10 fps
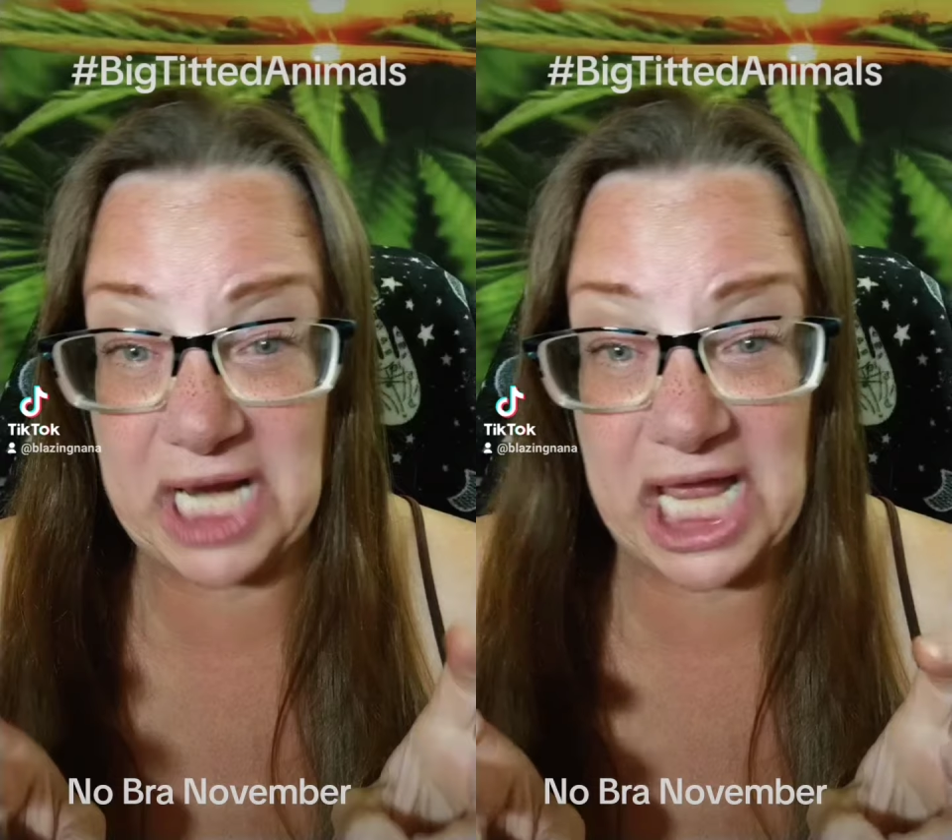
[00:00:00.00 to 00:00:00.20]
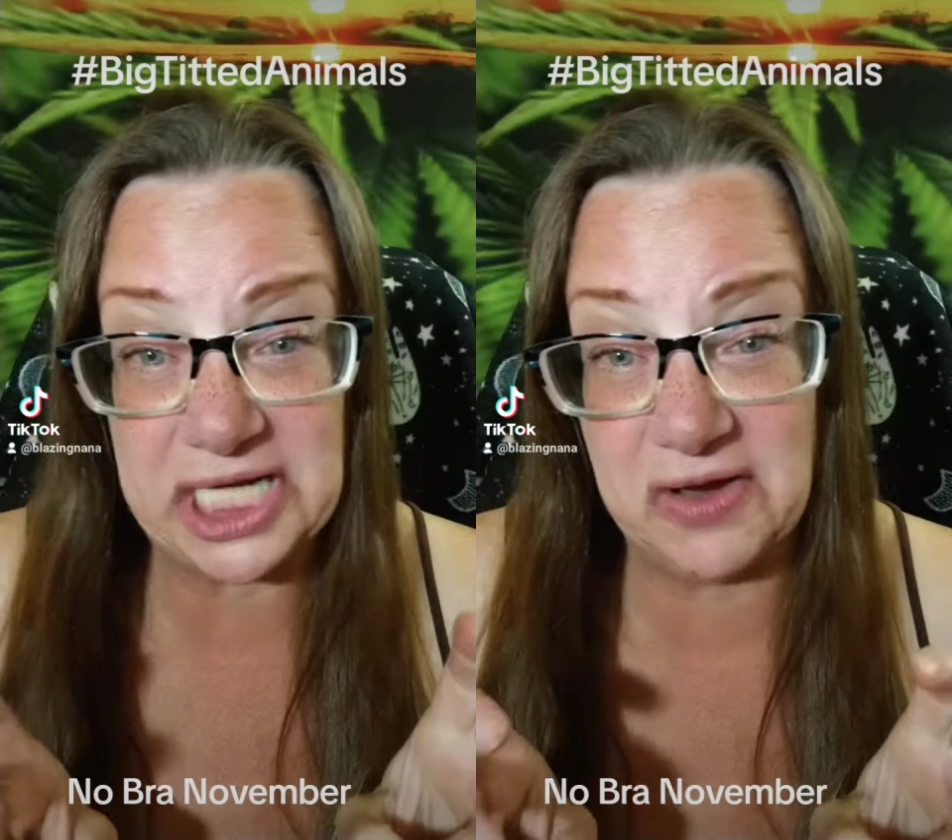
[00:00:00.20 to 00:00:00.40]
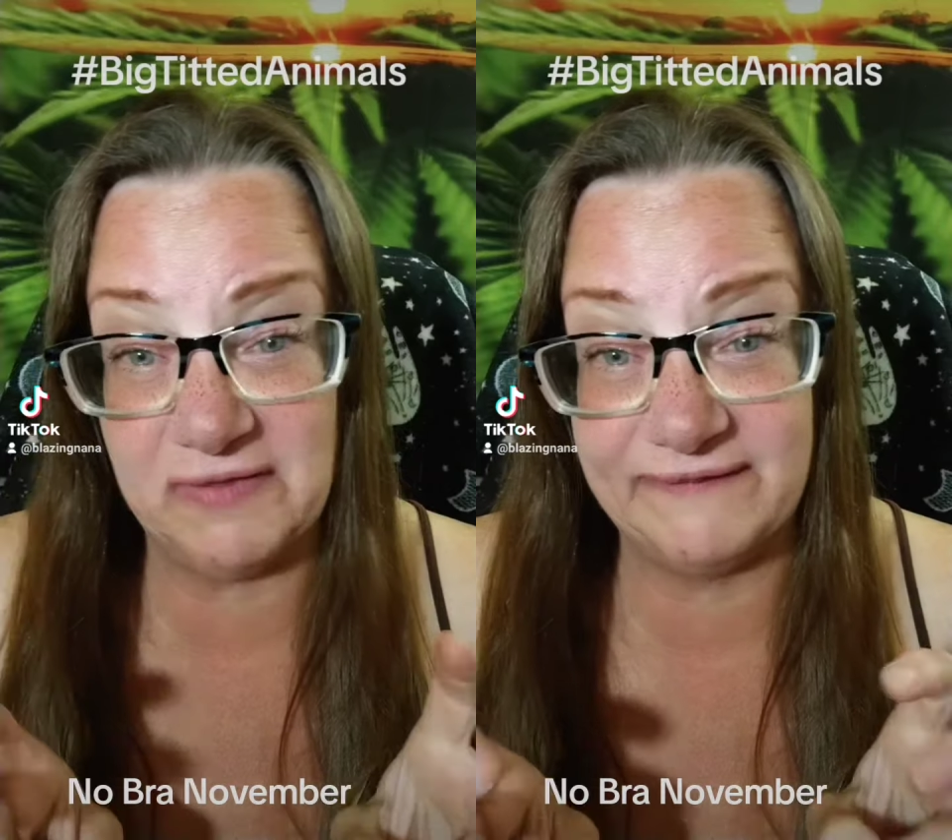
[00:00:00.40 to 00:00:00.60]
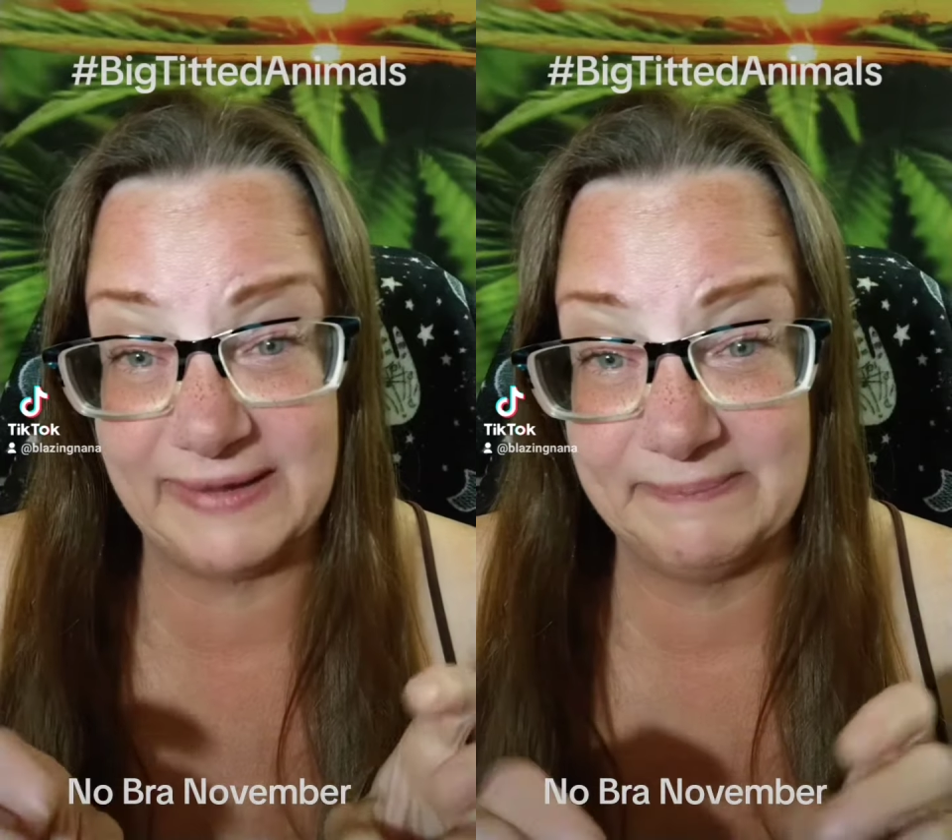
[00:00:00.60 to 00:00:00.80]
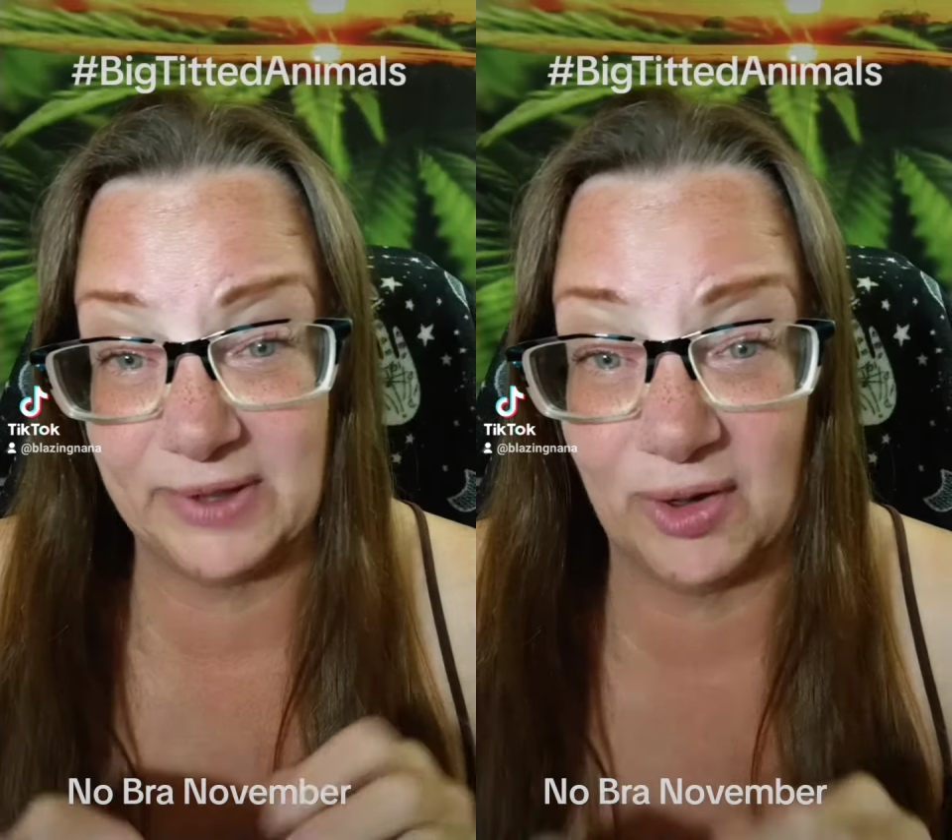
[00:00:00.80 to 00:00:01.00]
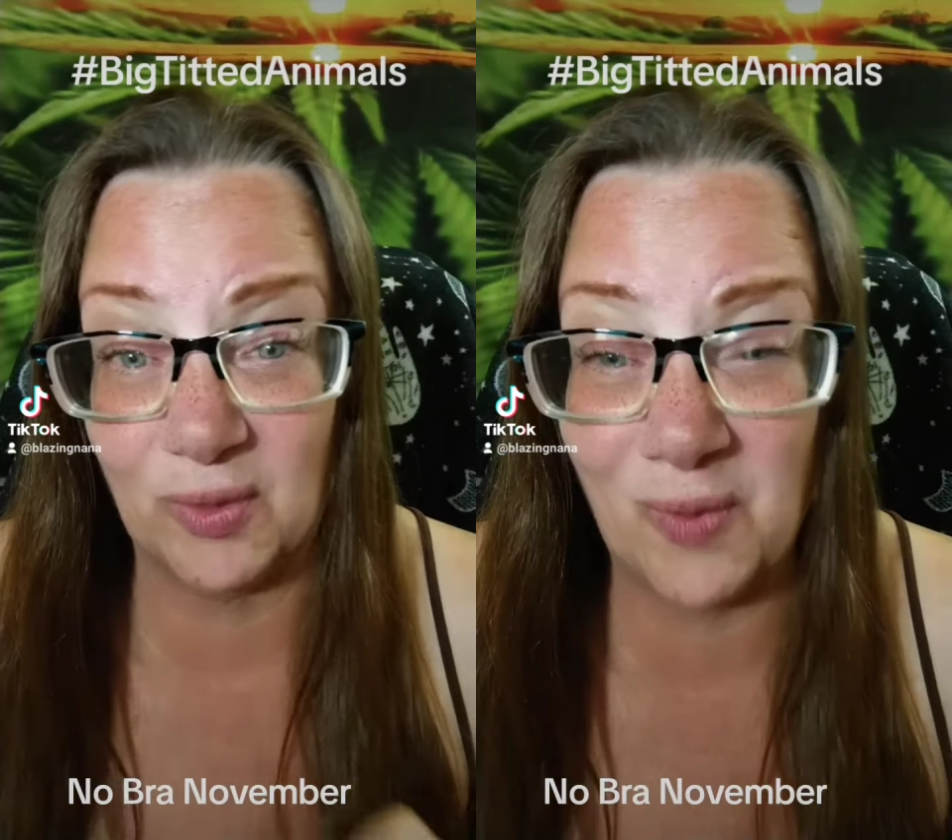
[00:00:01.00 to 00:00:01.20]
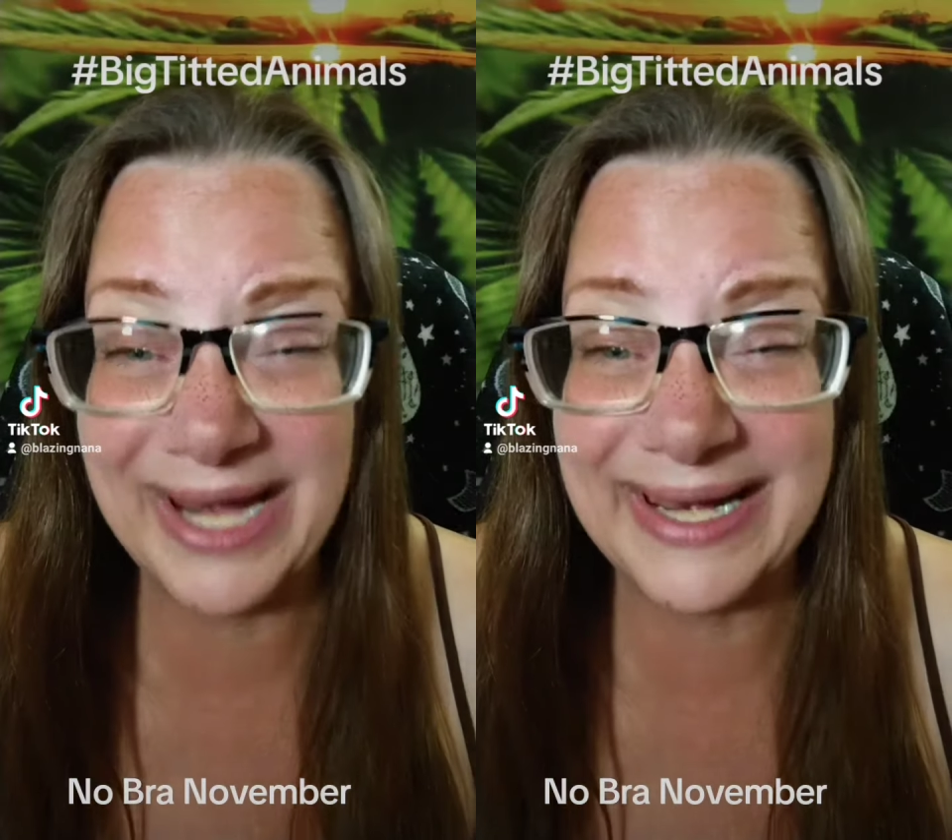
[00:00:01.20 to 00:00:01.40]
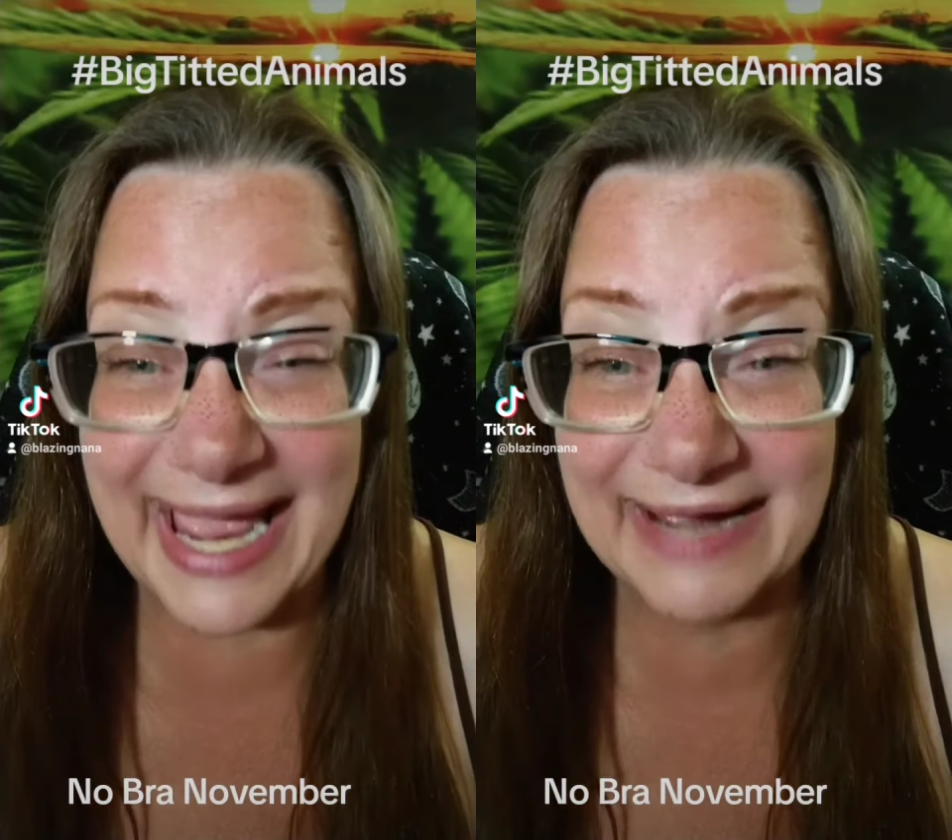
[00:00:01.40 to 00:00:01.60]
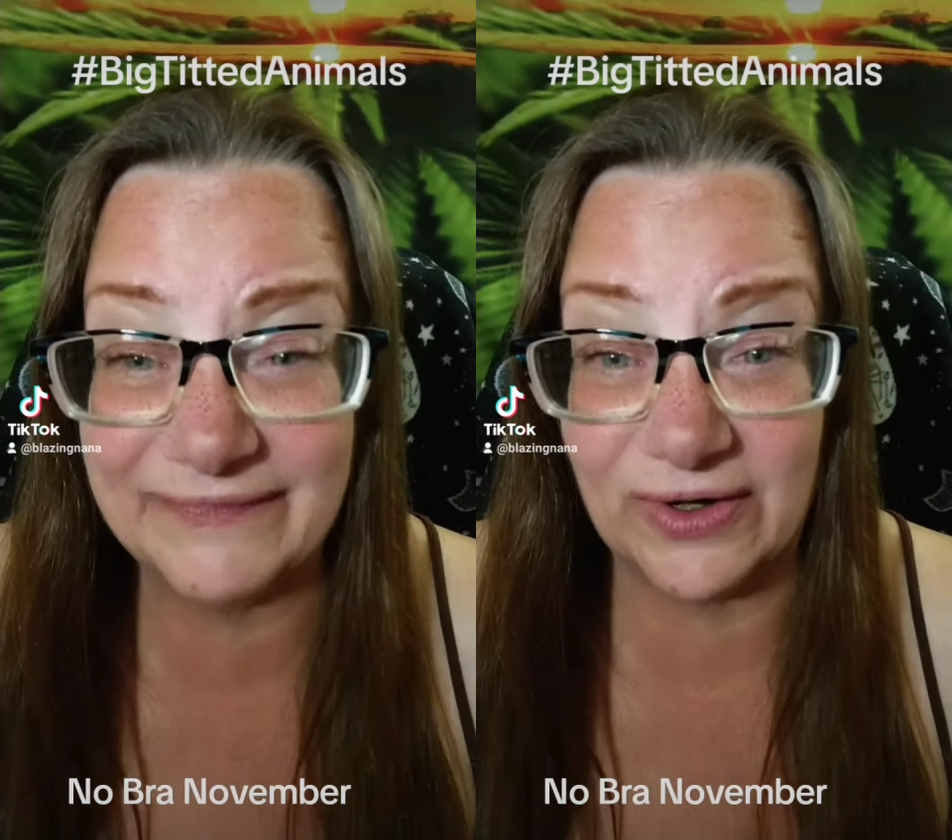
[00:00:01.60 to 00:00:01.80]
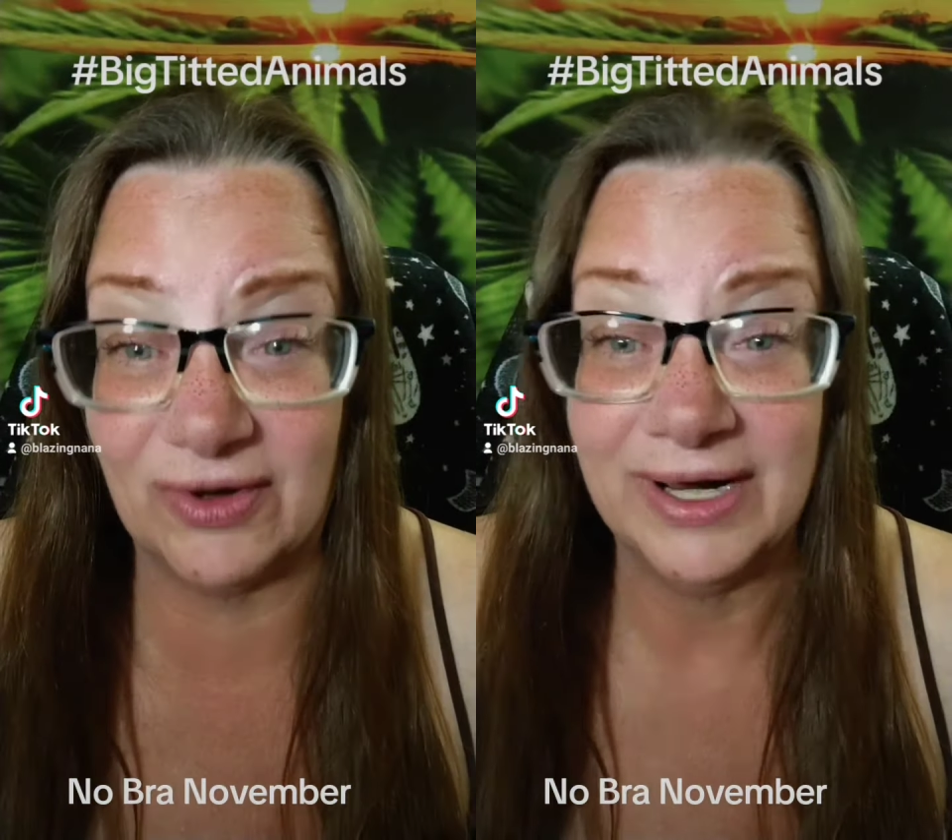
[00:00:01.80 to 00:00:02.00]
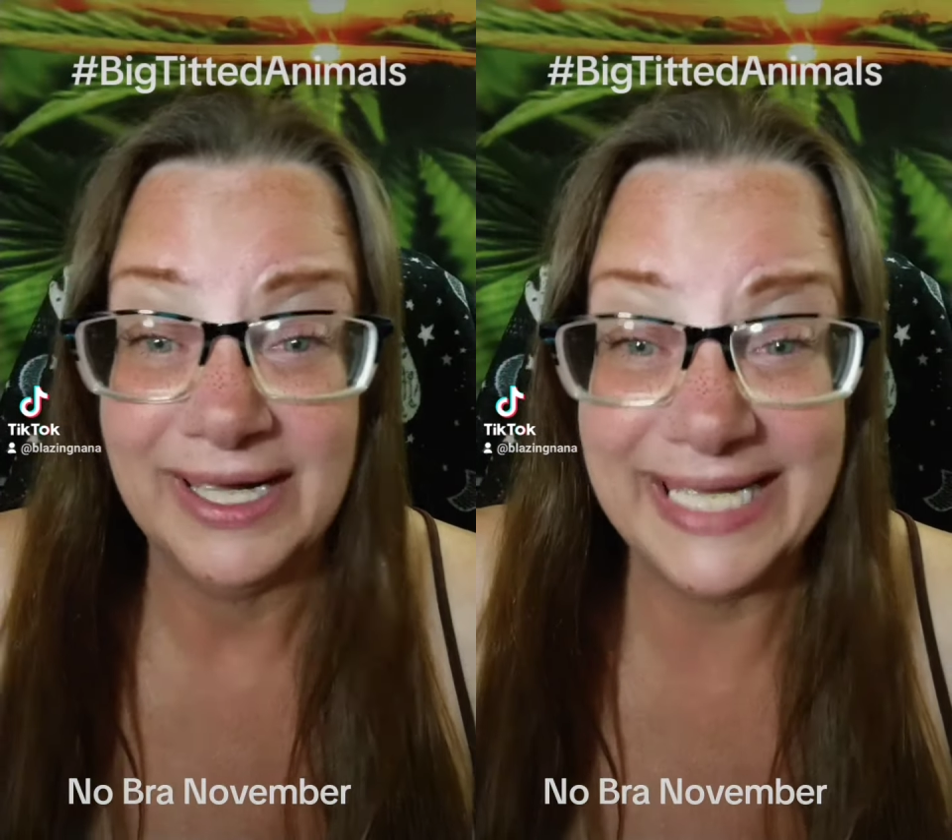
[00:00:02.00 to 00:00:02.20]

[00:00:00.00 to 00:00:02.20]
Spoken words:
not November. Whatever.